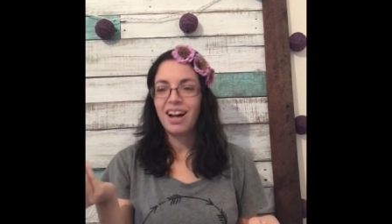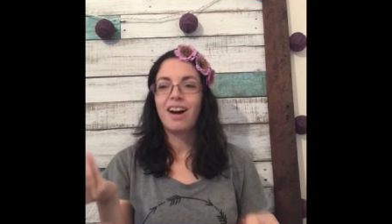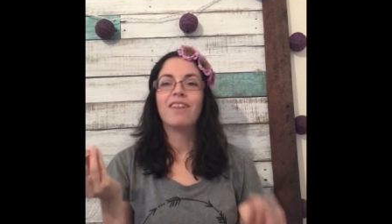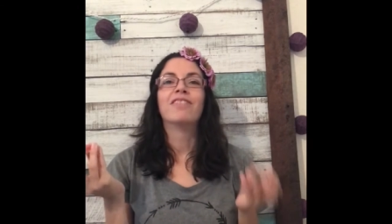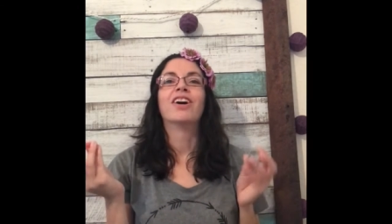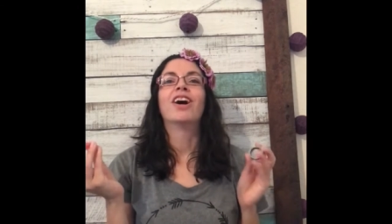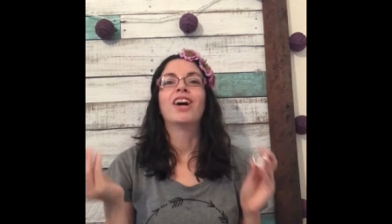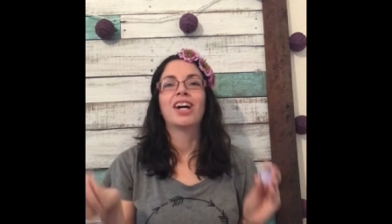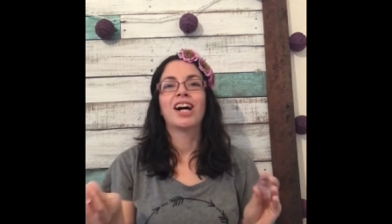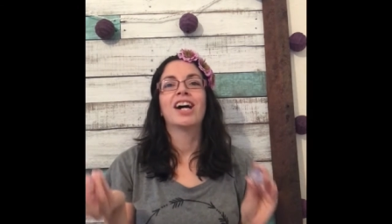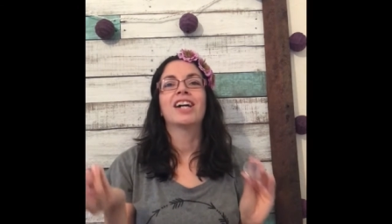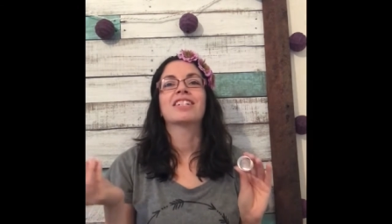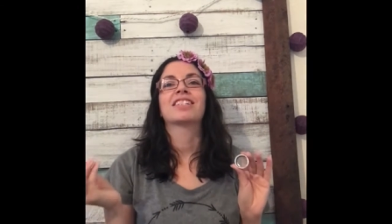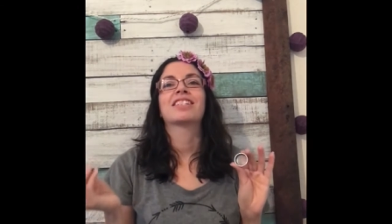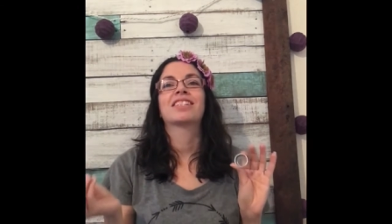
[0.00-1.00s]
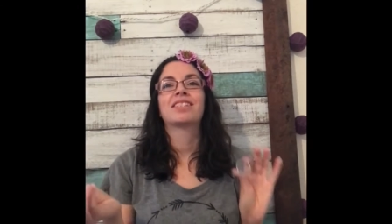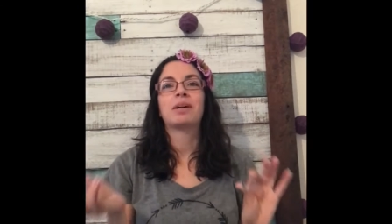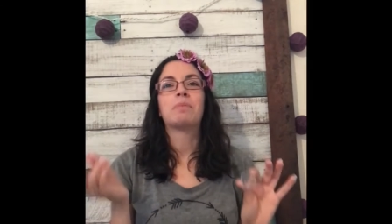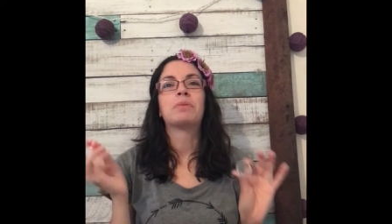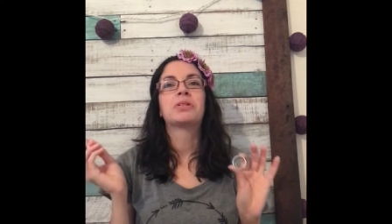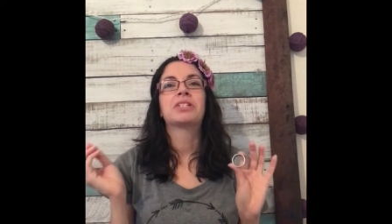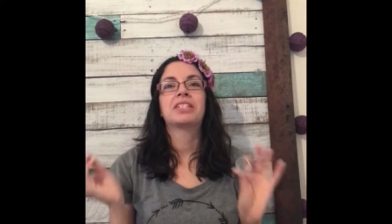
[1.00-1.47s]
of a hot
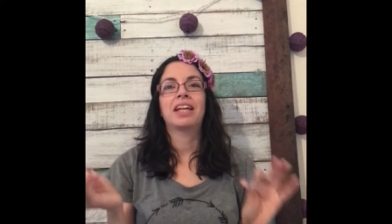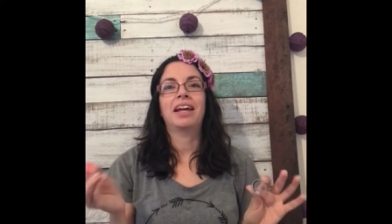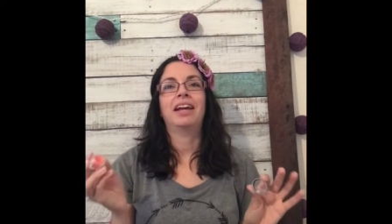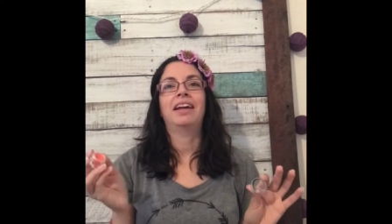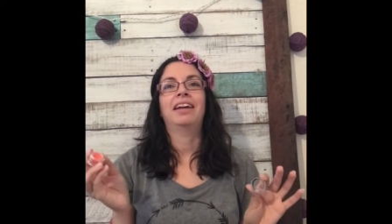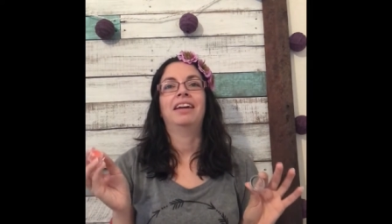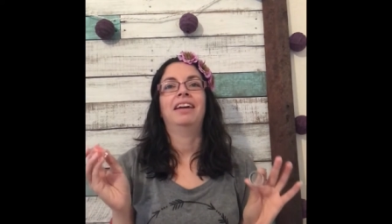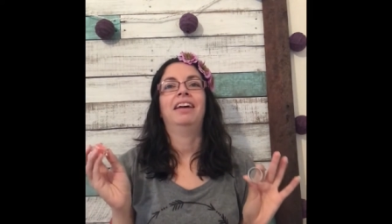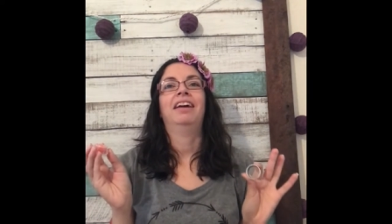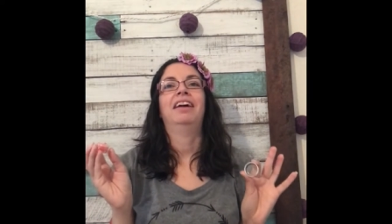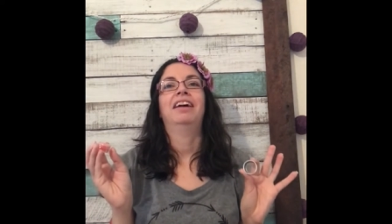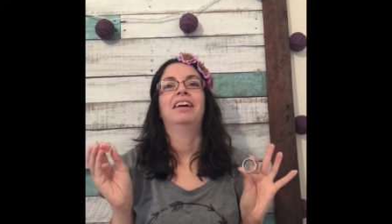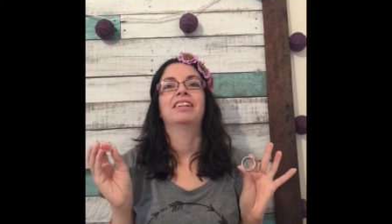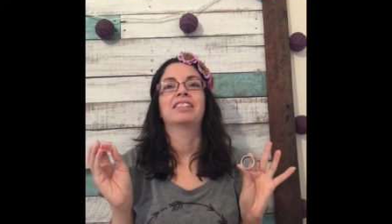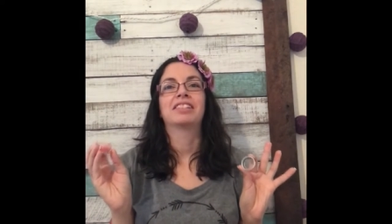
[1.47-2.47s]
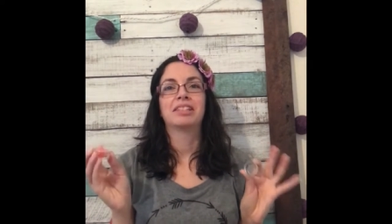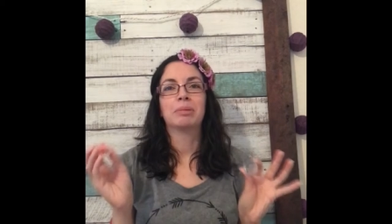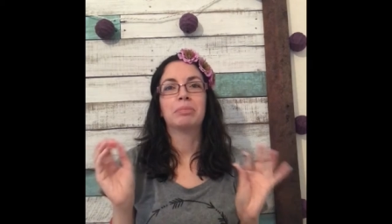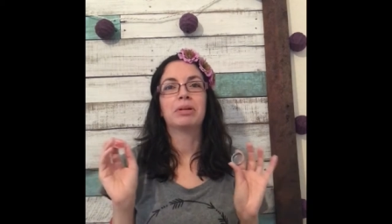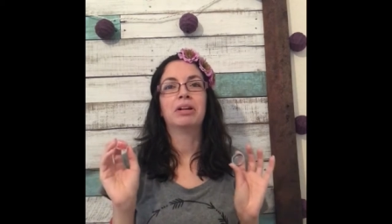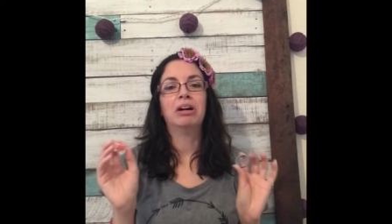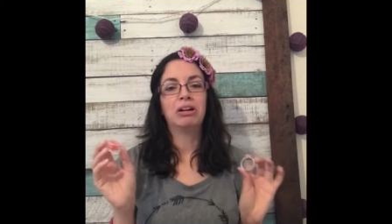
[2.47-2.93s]
summer day
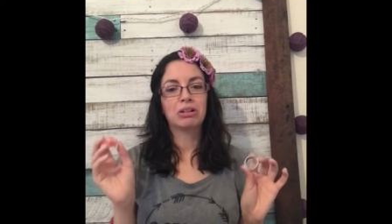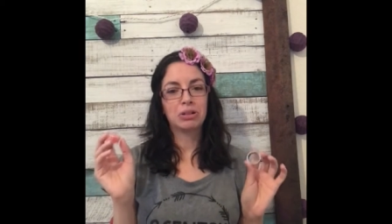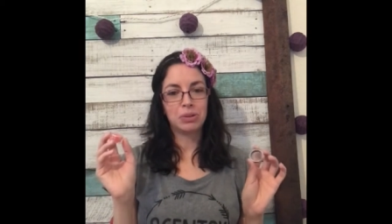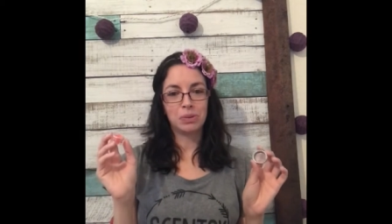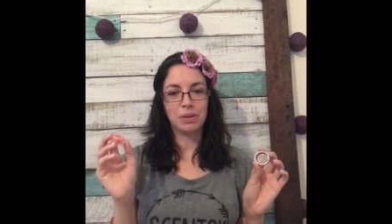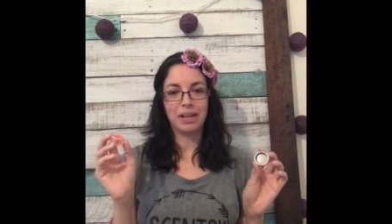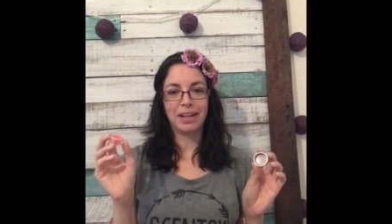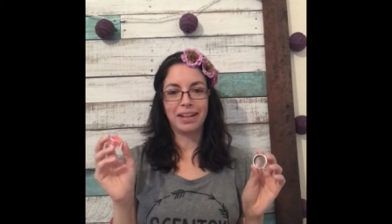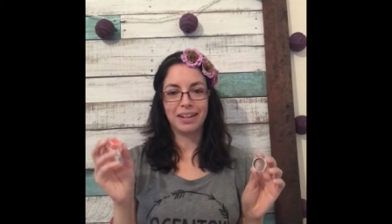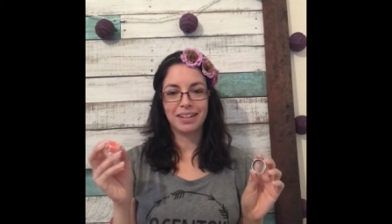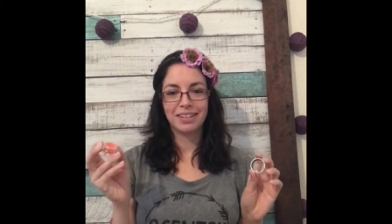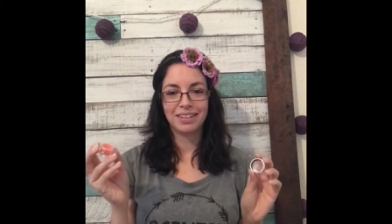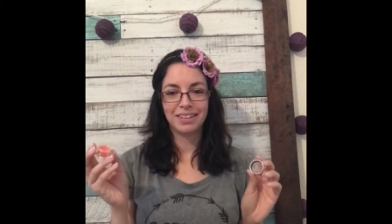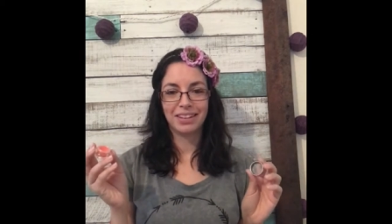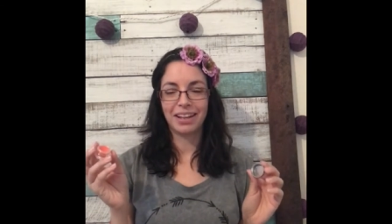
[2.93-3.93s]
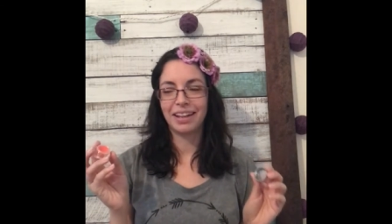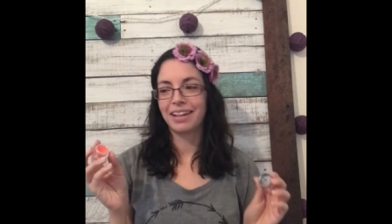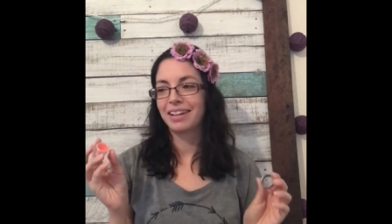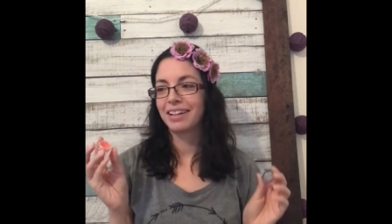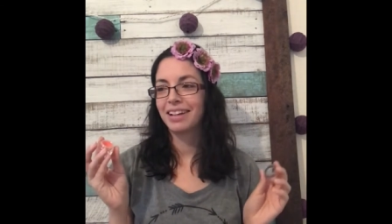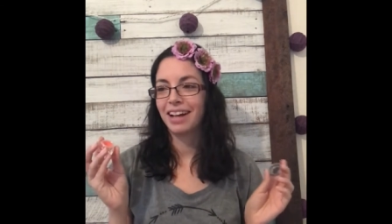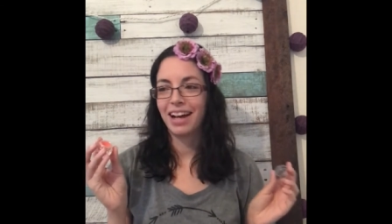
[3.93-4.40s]
sipping on Kool-Aid,
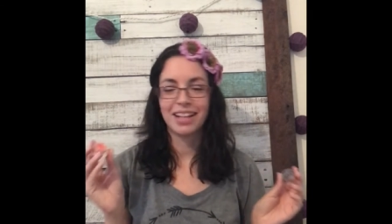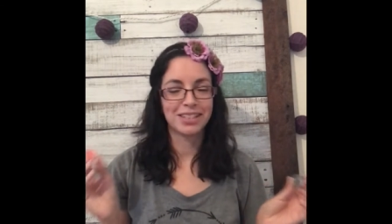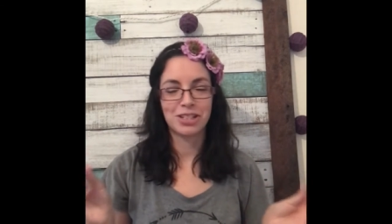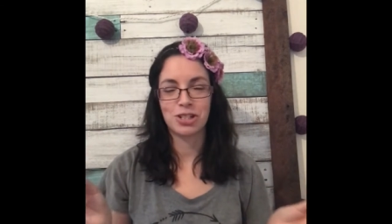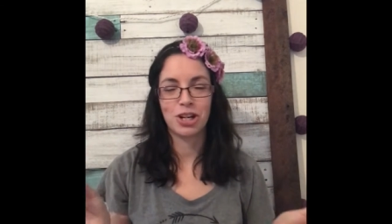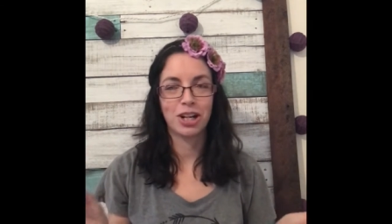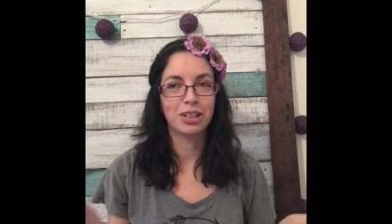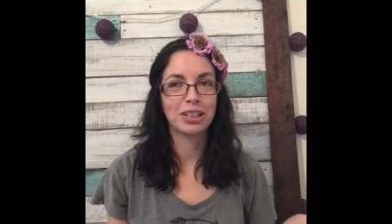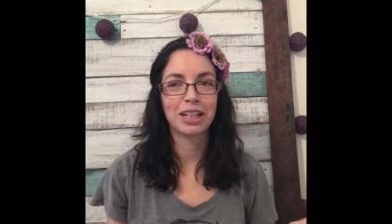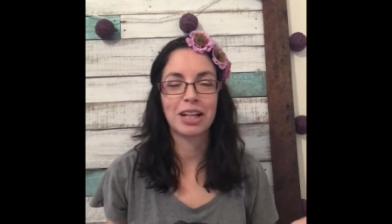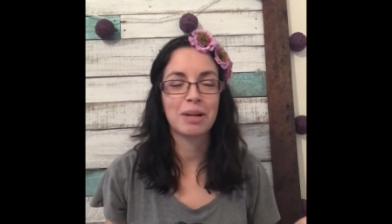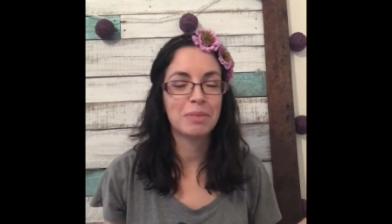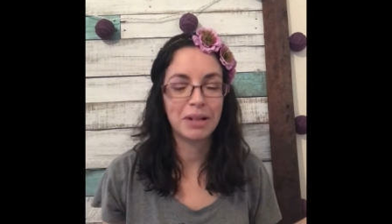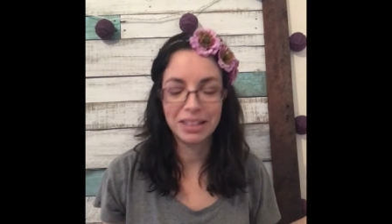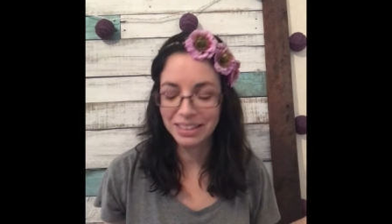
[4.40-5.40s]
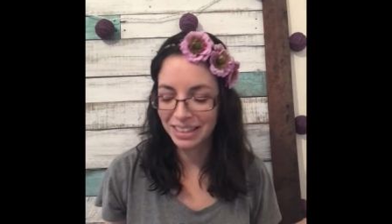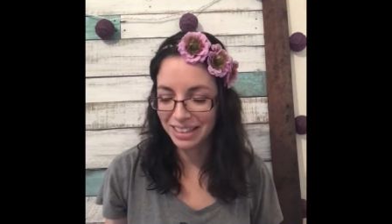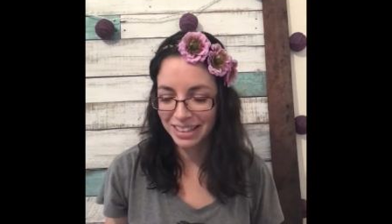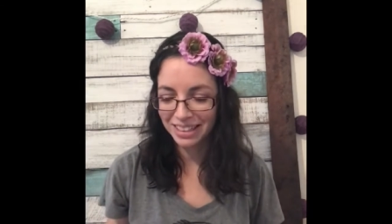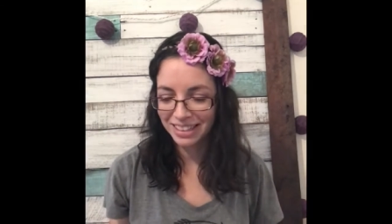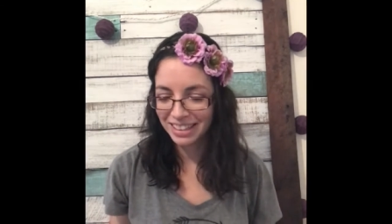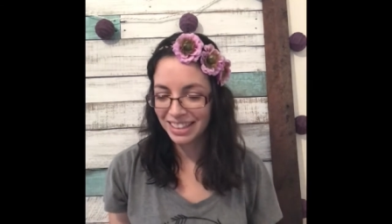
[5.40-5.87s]
like as a child. Like, come on,
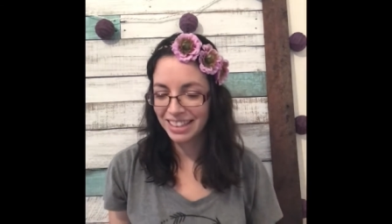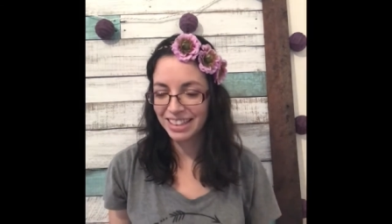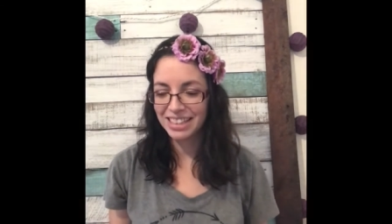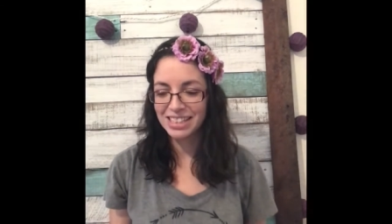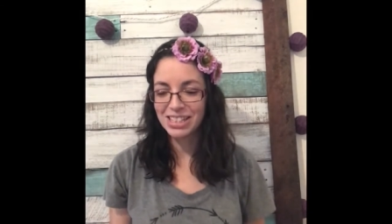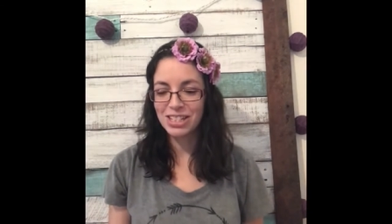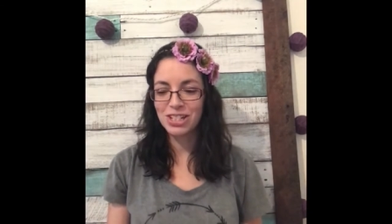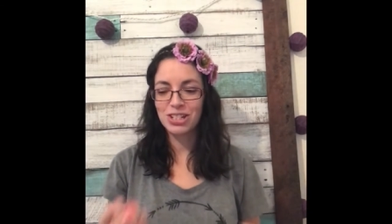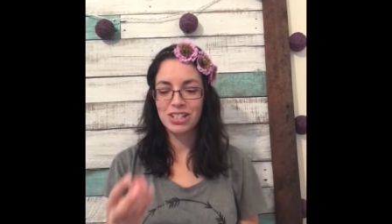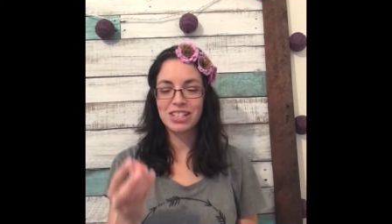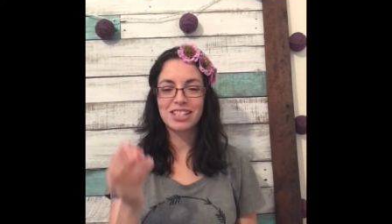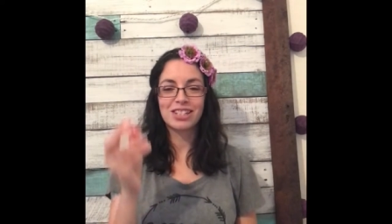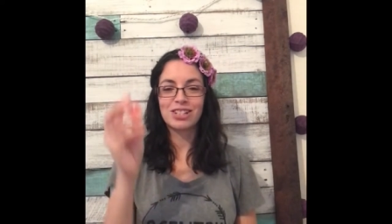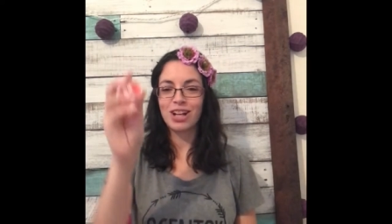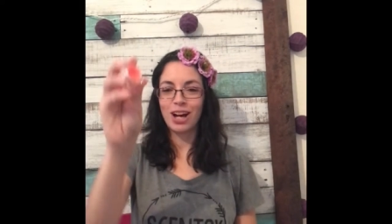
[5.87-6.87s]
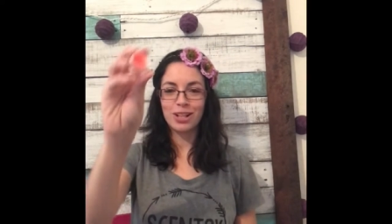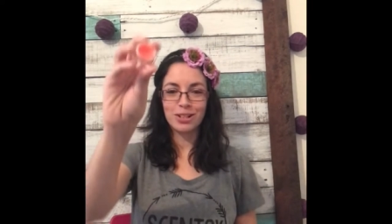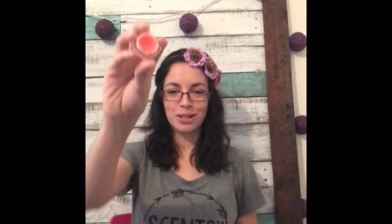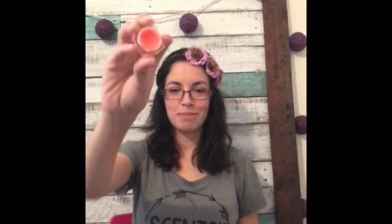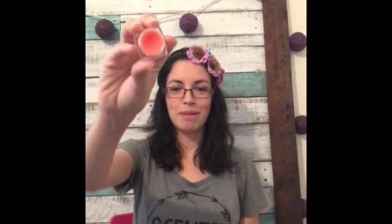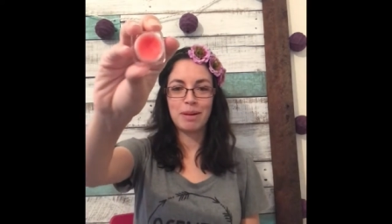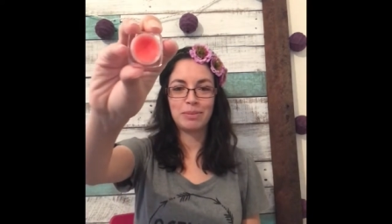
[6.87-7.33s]
like this is just
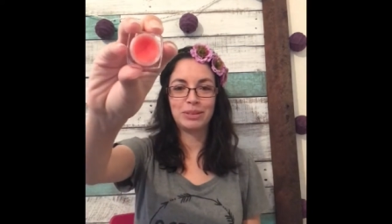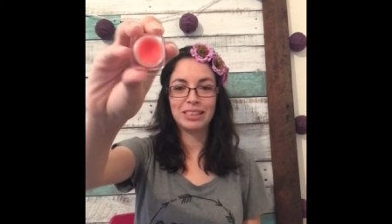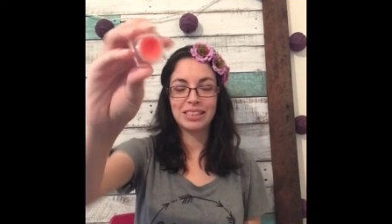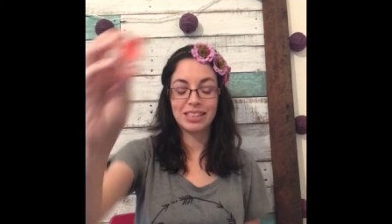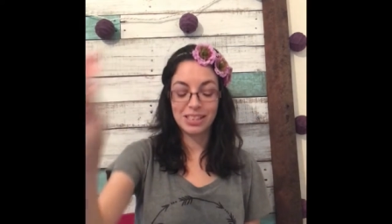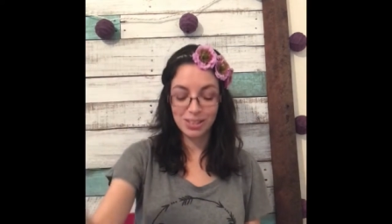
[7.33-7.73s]
childhood memories.